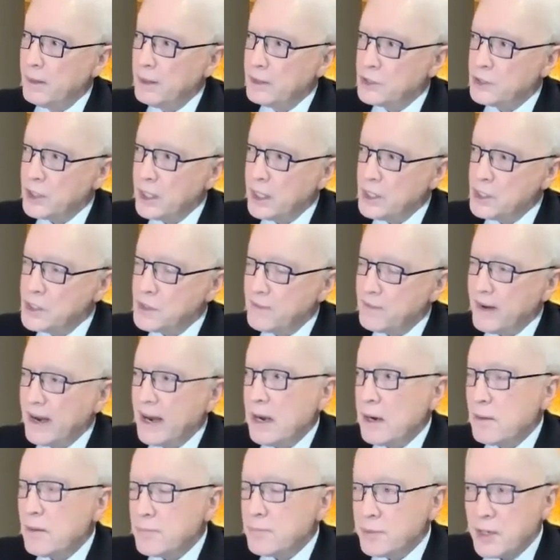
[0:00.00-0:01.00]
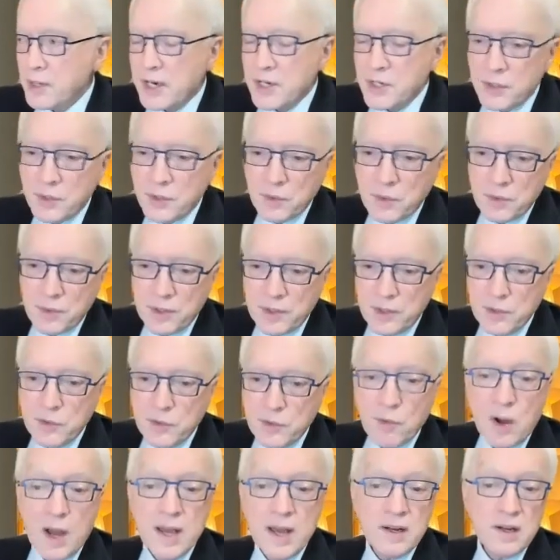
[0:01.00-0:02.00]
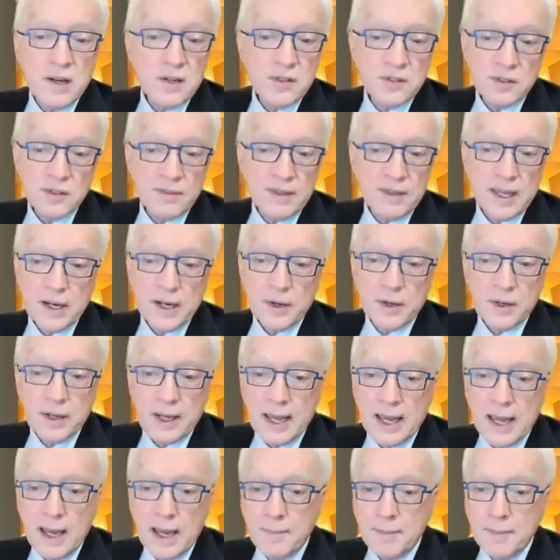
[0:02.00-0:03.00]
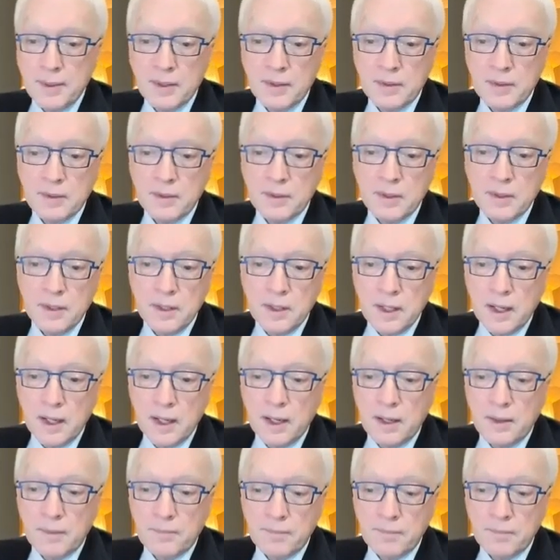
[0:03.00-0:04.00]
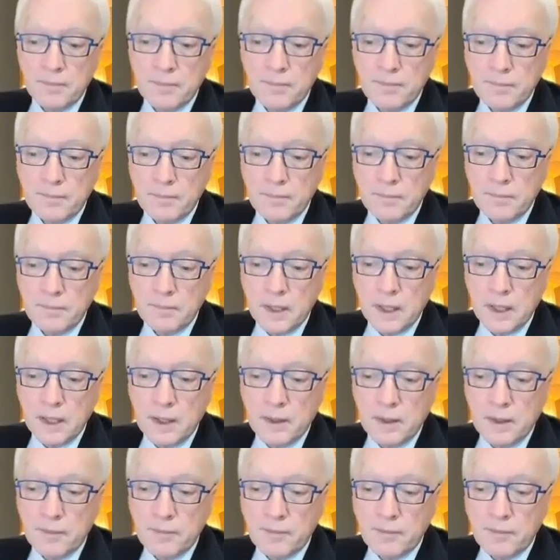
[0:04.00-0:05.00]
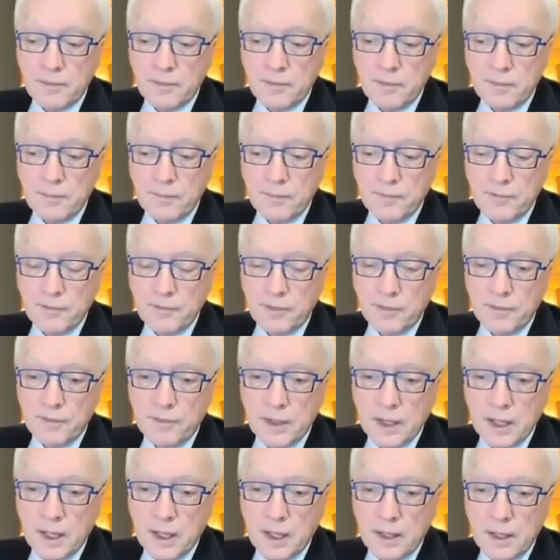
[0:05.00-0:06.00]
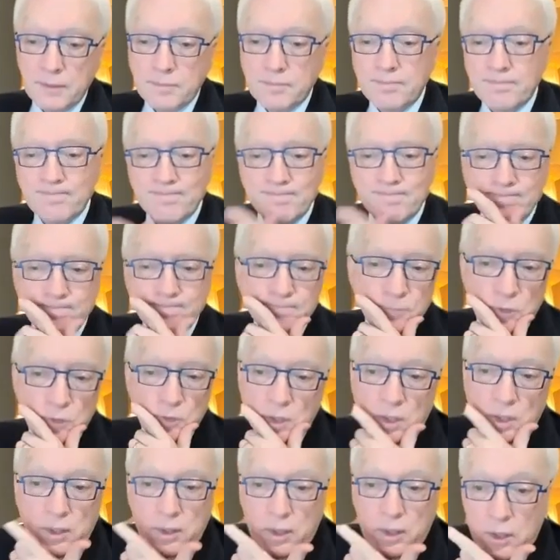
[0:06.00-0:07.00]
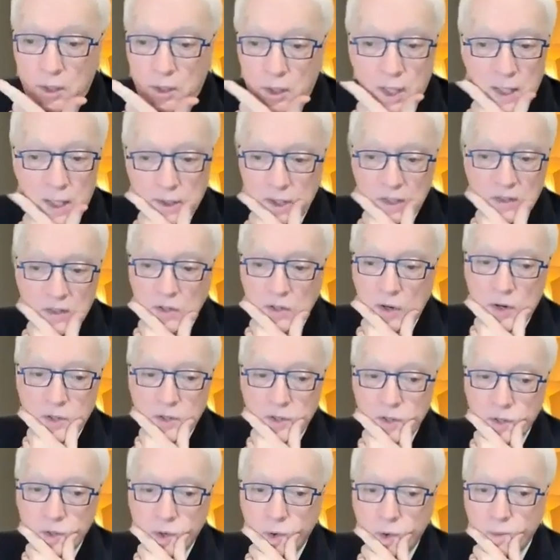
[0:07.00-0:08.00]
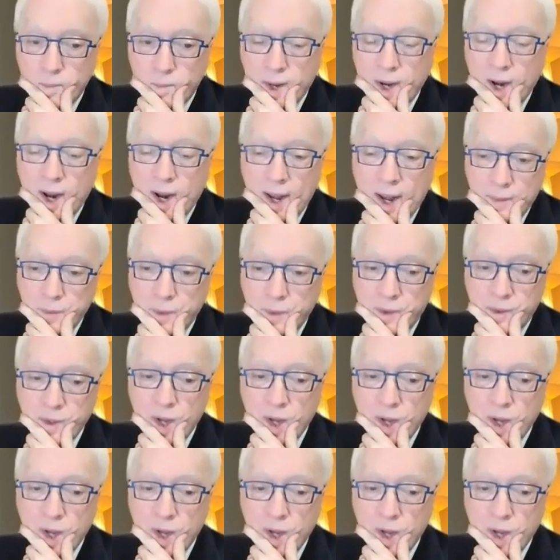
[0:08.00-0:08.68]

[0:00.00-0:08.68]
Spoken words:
the change of air pressure or the dryness of the air cabin. Uh, uh, uh, it's hard to know, but I